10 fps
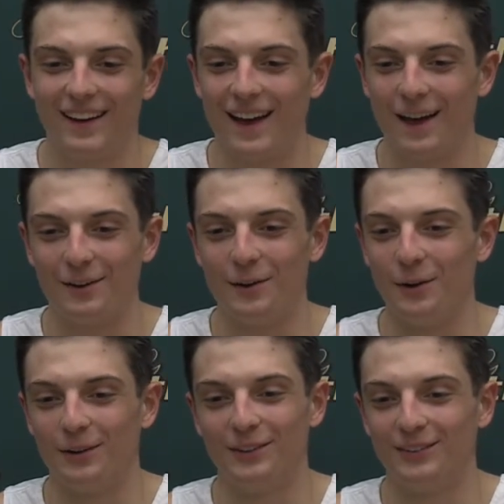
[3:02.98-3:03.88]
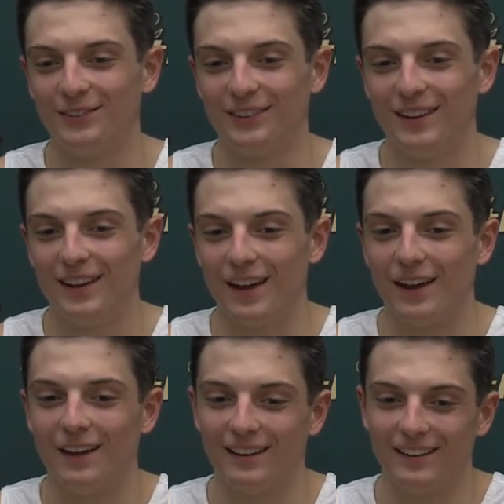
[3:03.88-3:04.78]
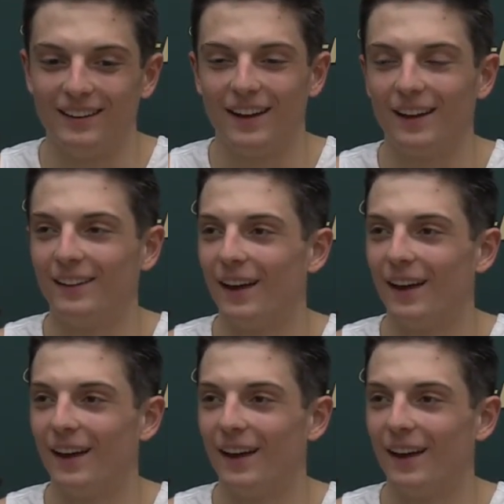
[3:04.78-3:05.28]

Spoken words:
don't know, because yeah,